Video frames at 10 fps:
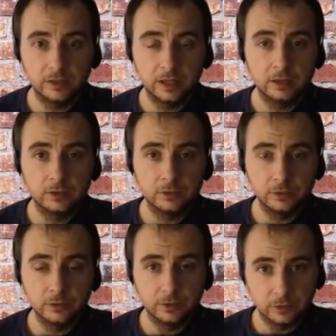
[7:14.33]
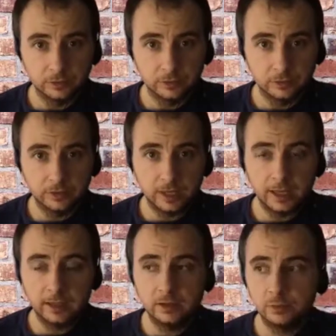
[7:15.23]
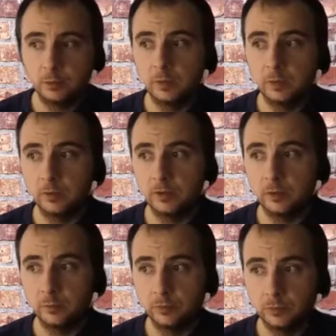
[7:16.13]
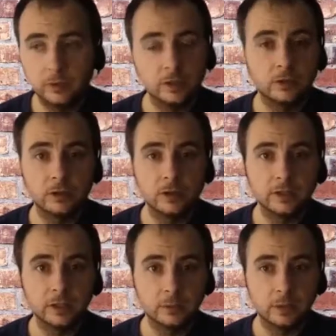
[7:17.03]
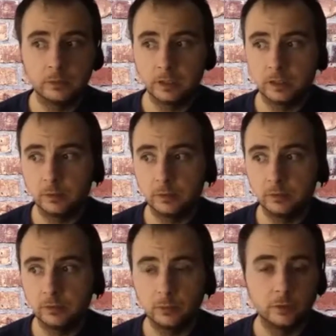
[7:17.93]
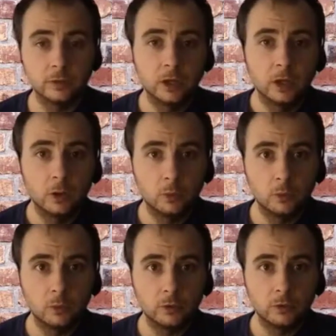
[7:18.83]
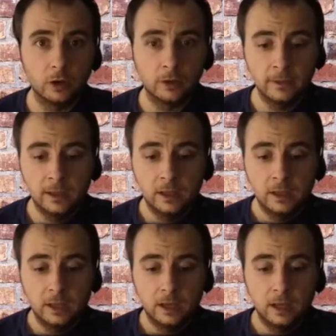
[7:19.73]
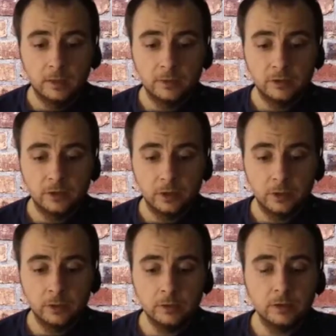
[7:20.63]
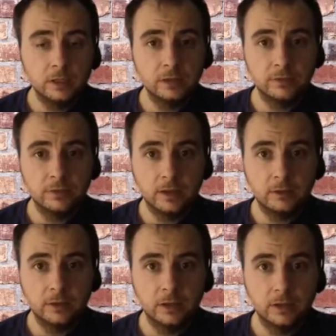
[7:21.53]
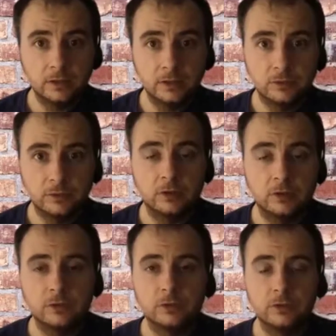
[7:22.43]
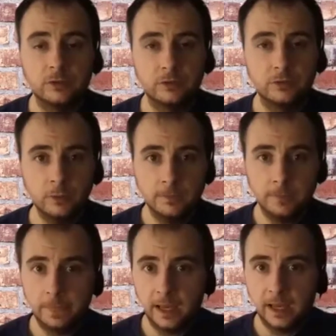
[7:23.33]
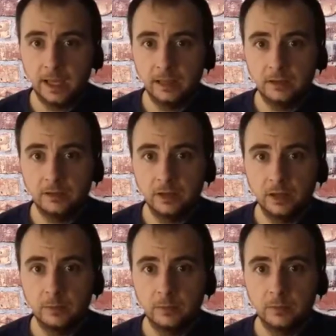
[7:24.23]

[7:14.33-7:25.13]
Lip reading: detail and due diligence. At this point, we've got a pretty good idea whether we're going to move forward or not. So hopefully you found this introduction useful, and